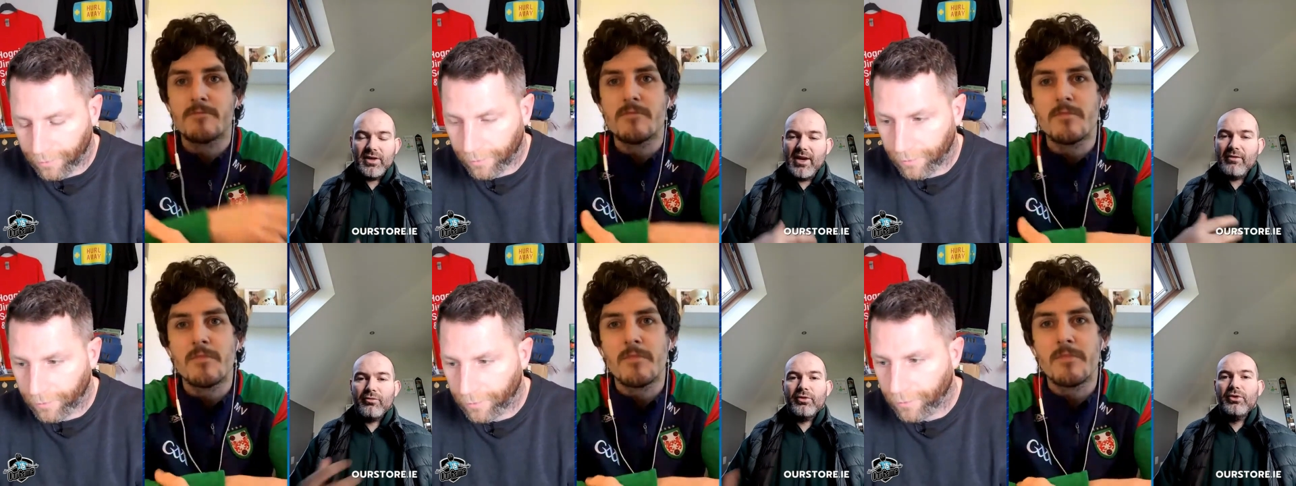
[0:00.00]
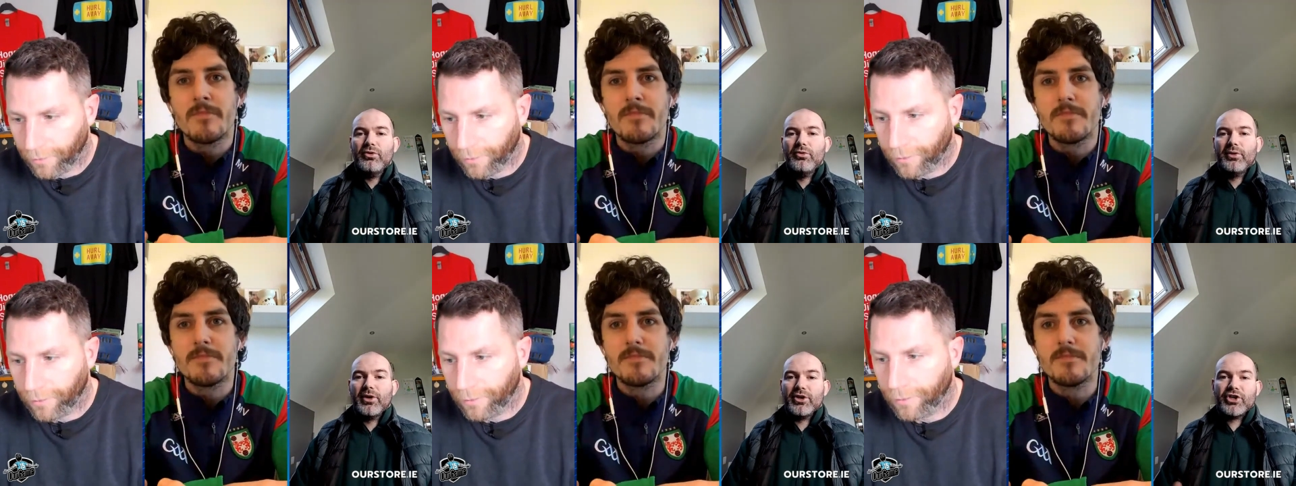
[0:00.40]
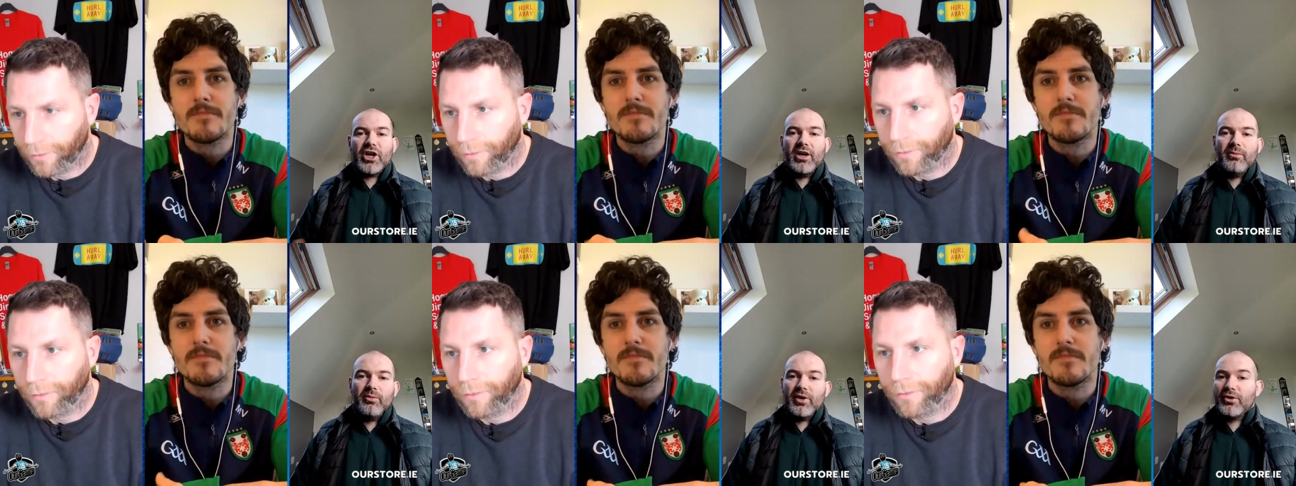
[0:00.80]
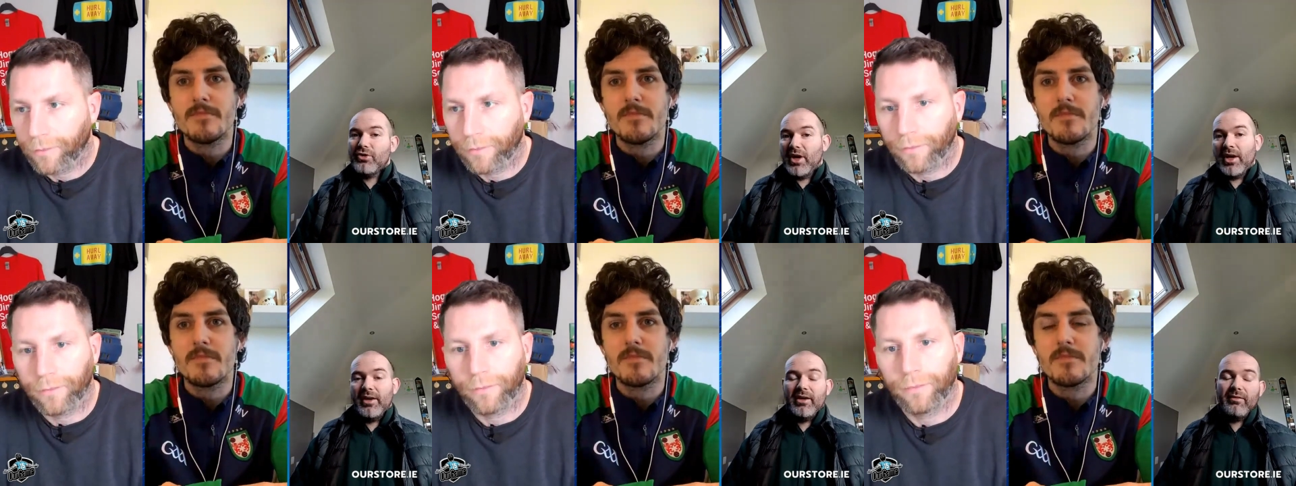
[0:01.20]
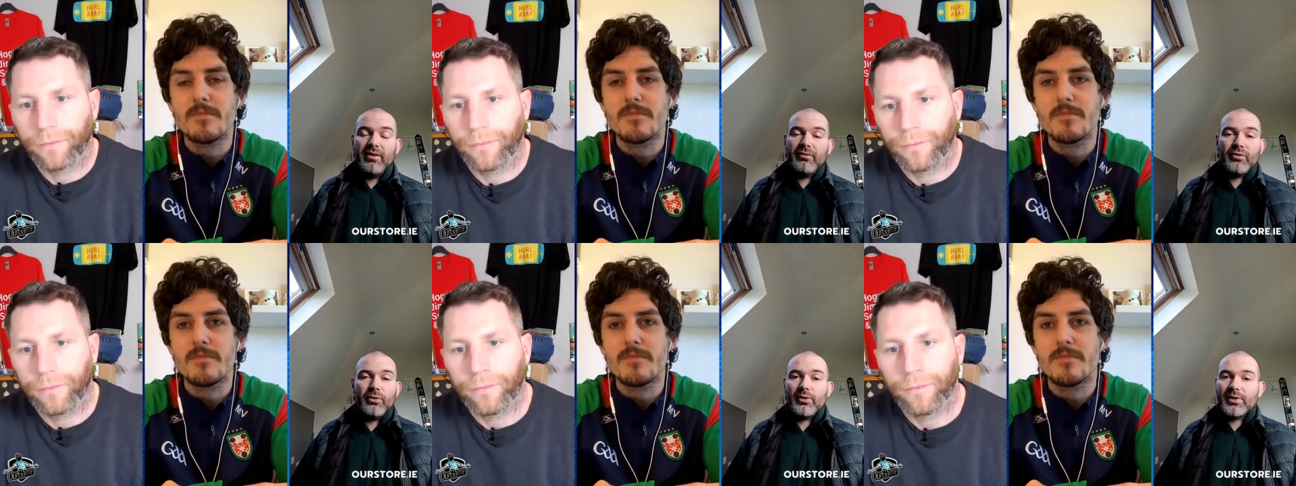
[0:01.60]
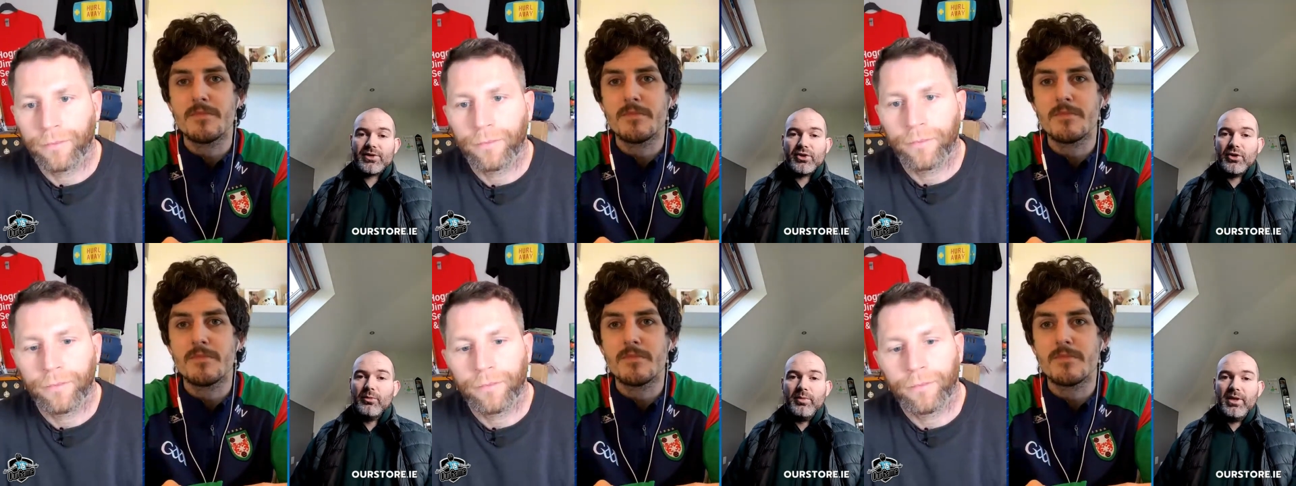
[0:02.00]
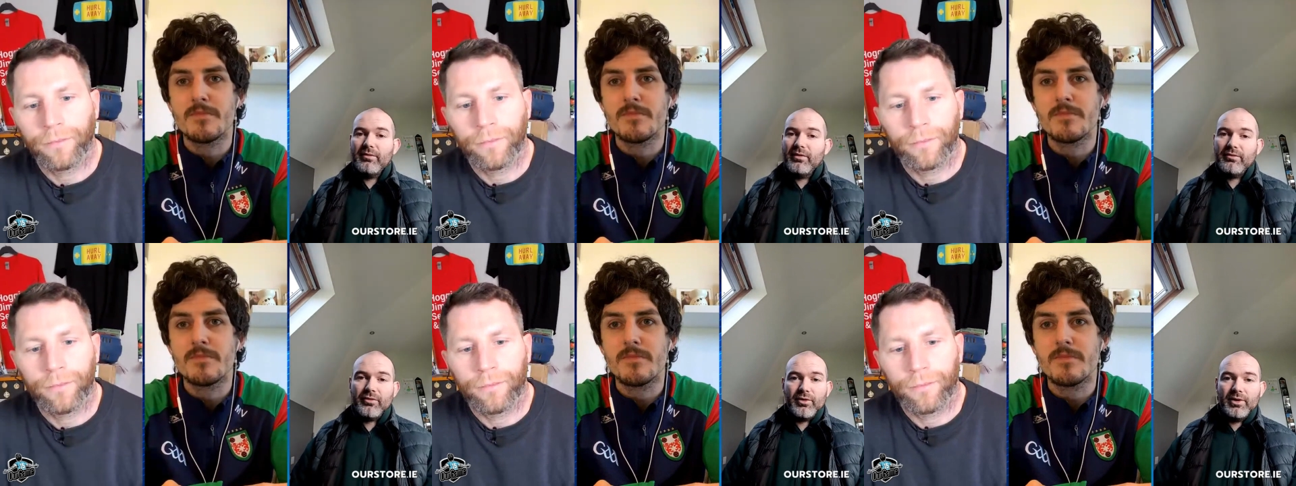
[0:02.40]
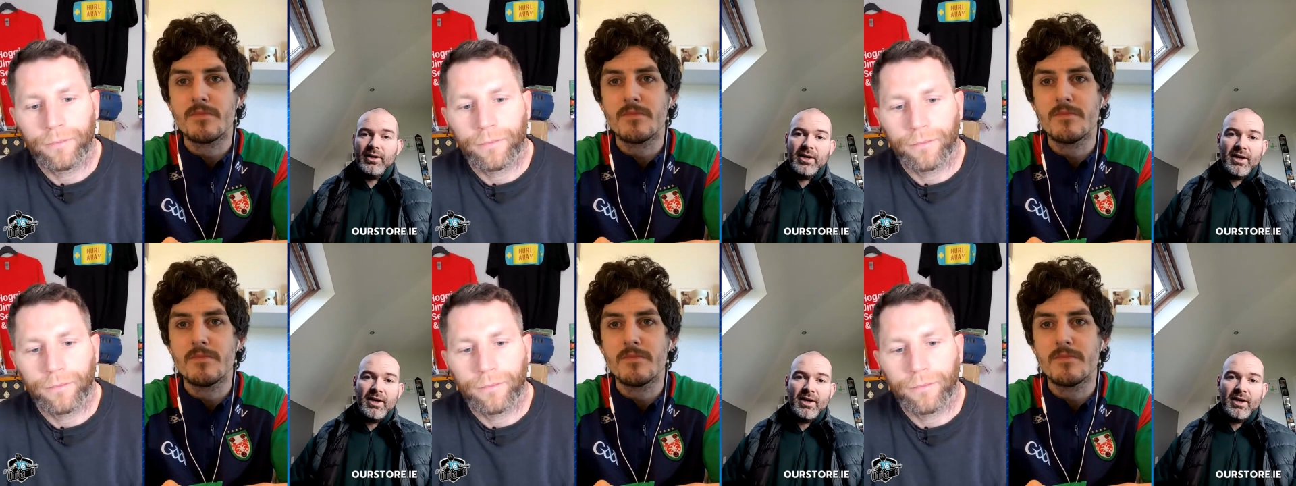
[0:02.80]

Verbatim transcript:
Speaker 1: Everyone knew their job, whether and even if you were a sub, even if you're